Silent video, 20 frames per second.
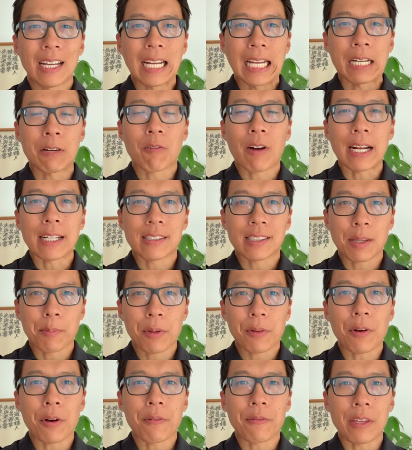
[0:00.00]
and write some
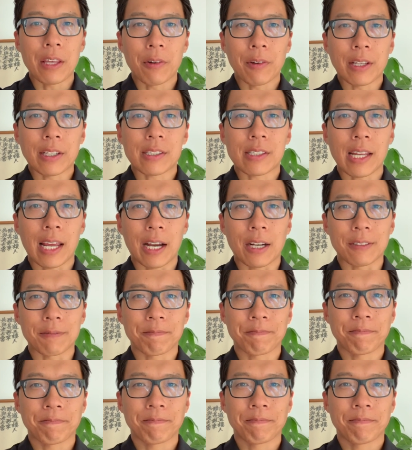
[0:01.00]
of your feelings down.
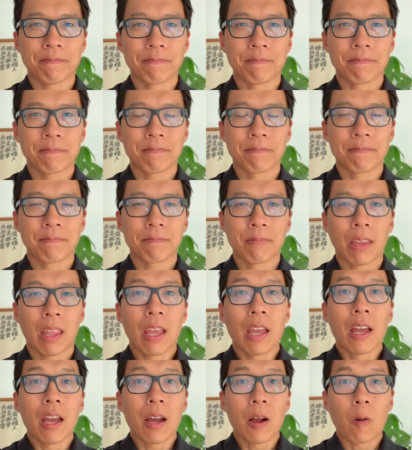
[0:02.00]

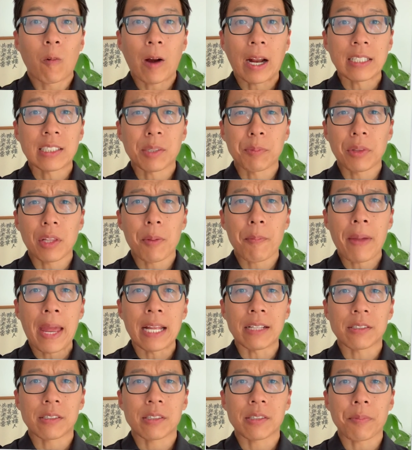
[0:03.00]
Write some
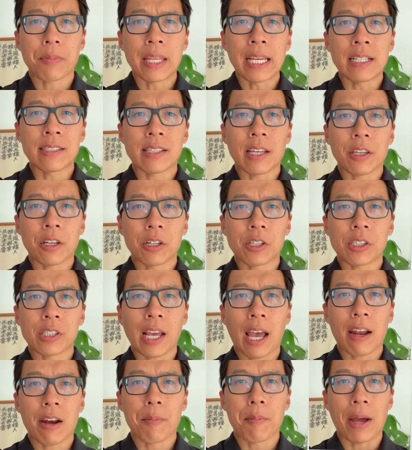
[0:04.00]
laments, the things that you're
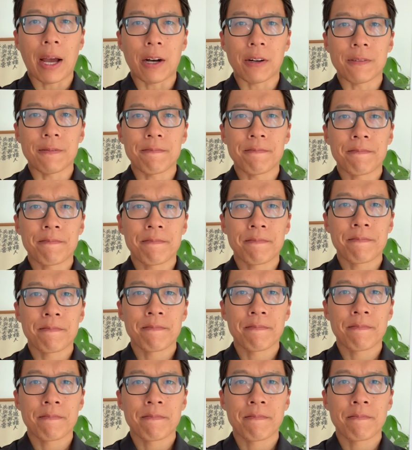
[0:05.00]
sad about.
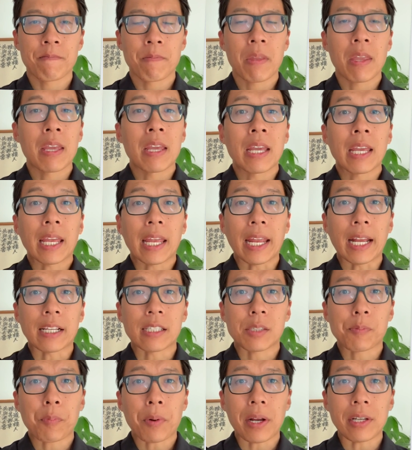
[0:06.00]

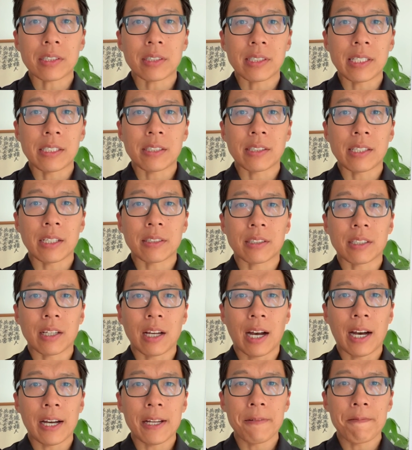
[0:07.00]
Express these things to
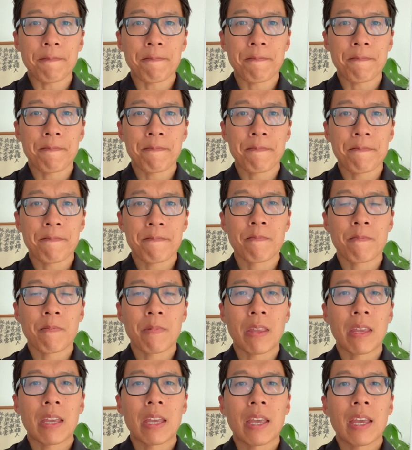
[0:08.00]
God.
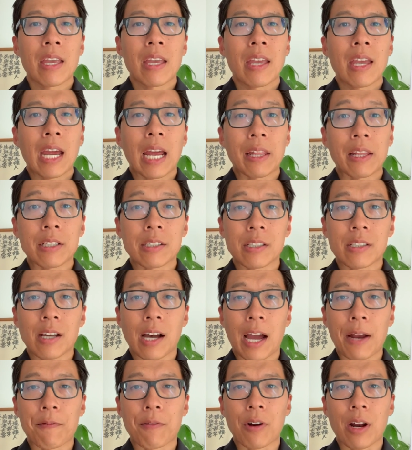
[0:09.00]
And this is a
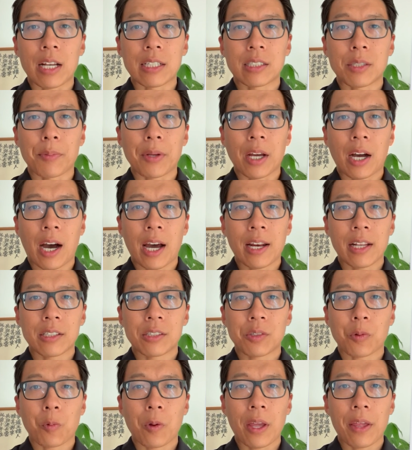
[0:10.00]
time for us to be
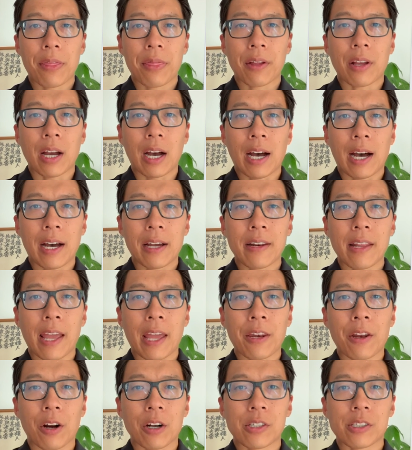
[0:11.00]
honest with God
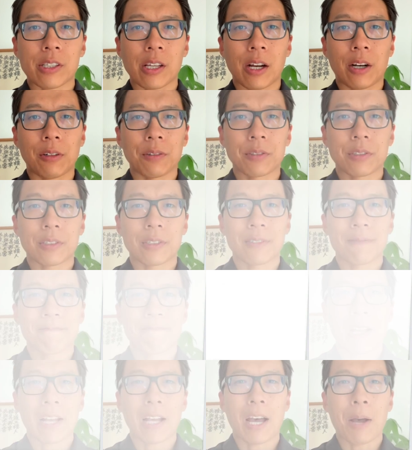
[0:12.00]
and ourselves.
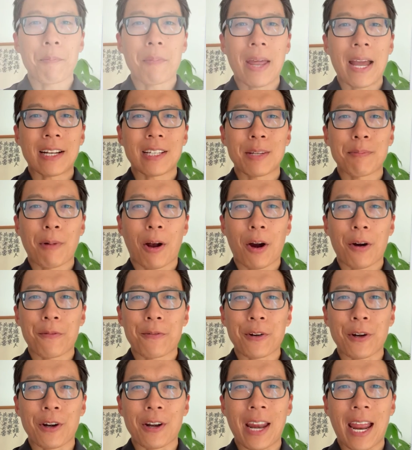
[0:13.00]
Come back tomorrow
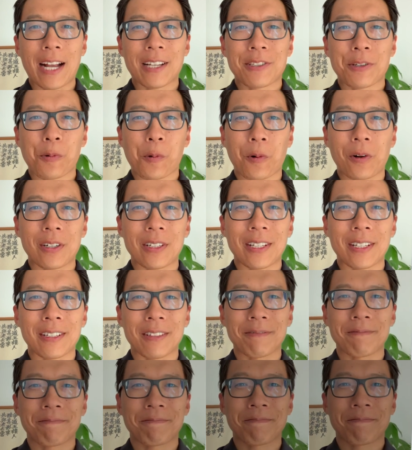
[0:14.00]
for your next
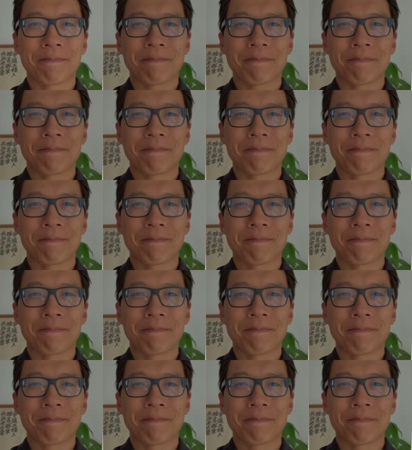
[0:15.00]
Quarantip.